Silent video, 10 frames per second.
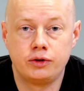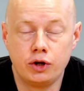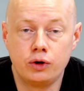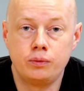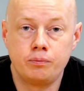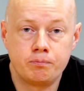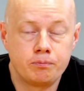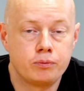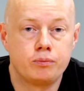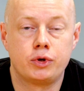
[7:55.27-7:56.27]
No,
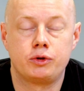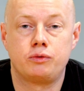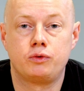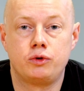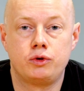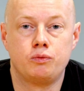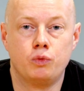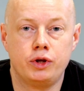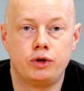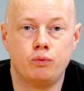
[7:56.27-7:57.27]
but
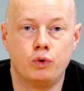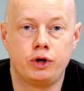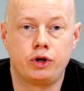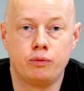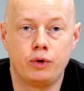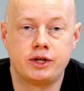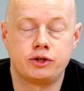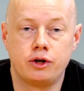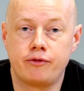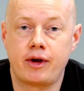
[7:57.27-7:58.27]
is
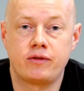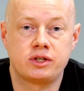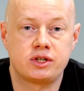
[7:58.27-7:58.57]
there enough evidence